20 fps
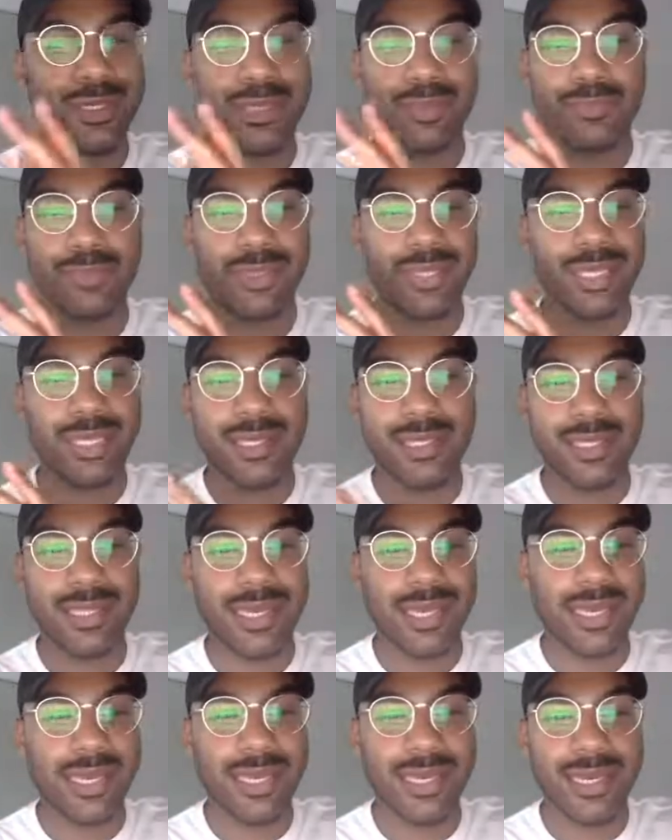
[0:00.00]

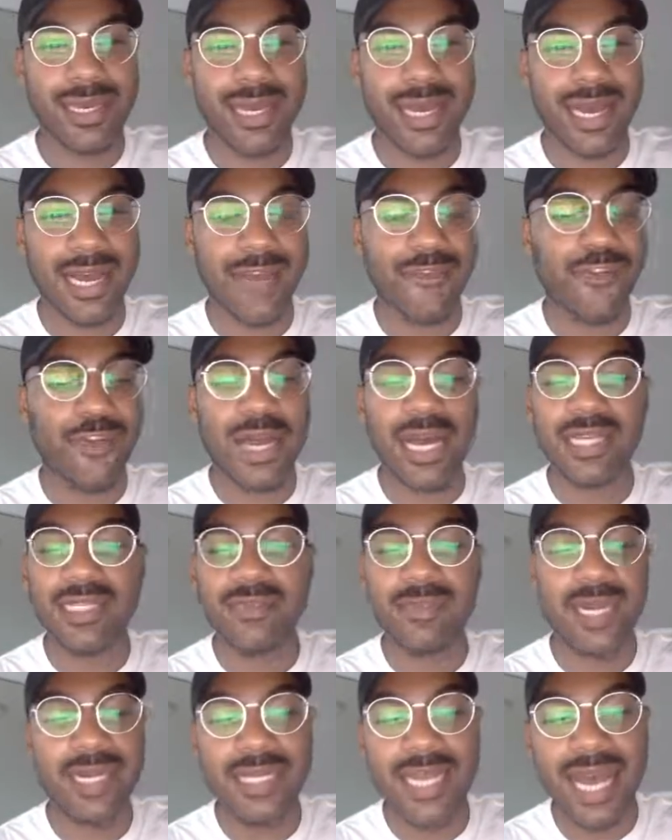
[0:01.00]
completely. If you
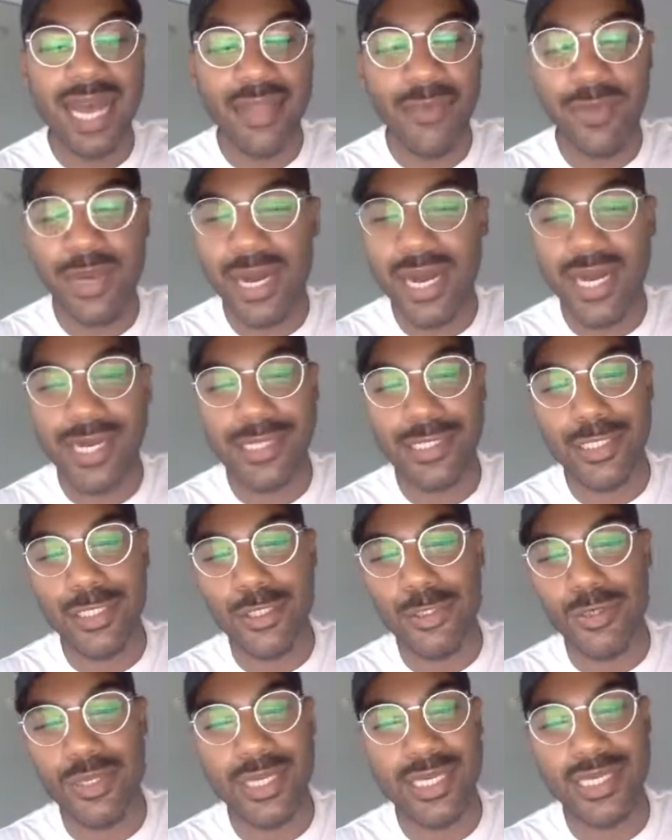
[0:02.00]
ask my dad what I
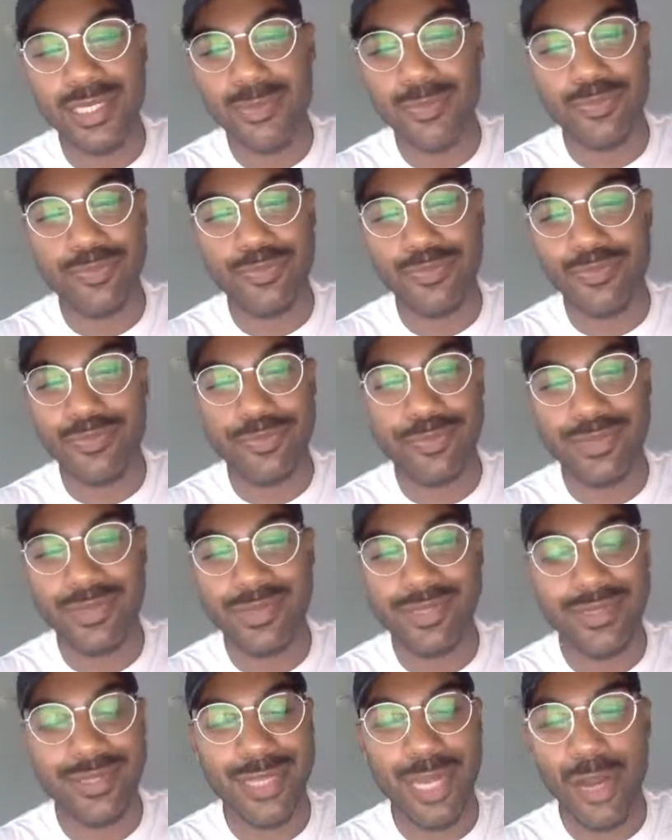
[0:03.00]
do, he's
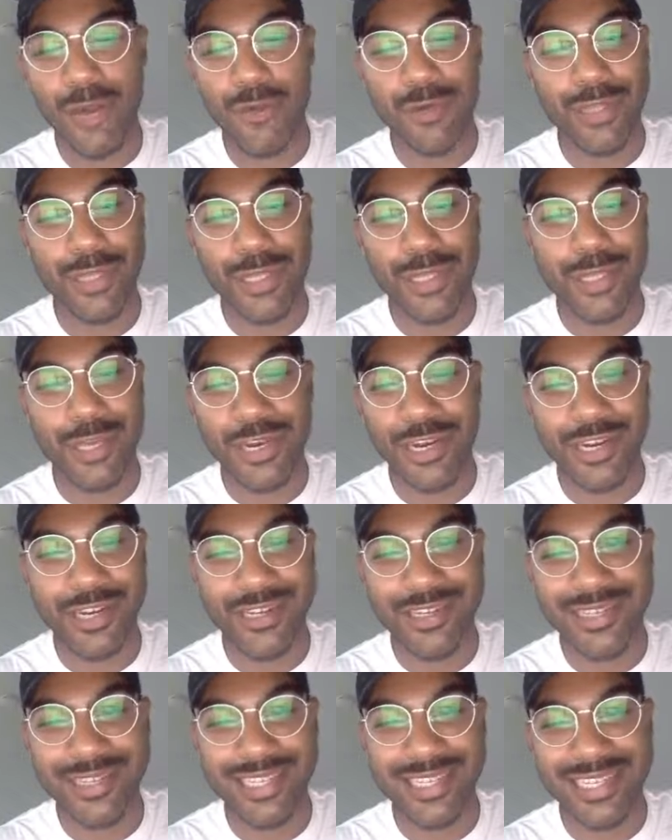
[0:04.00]
not really
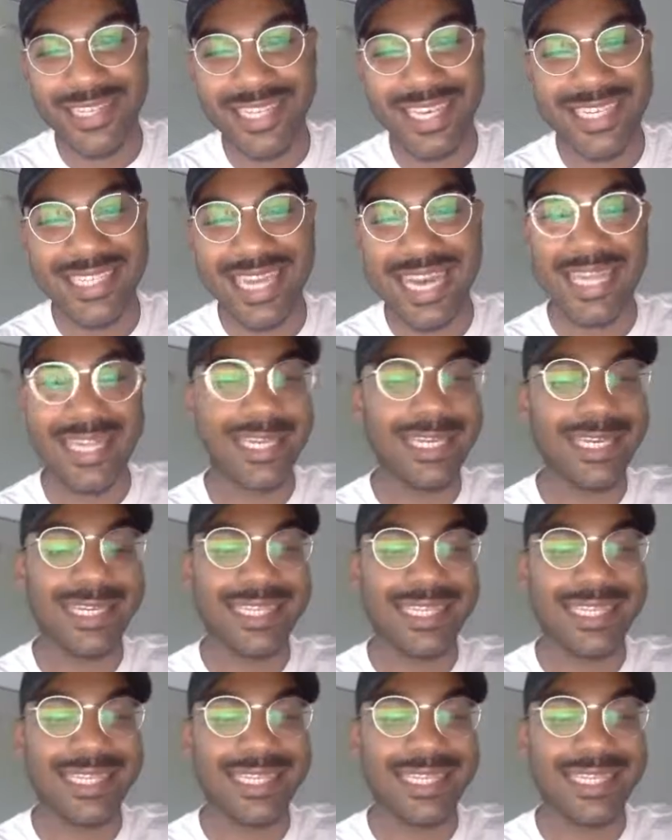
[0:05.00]
sure. He thinks I think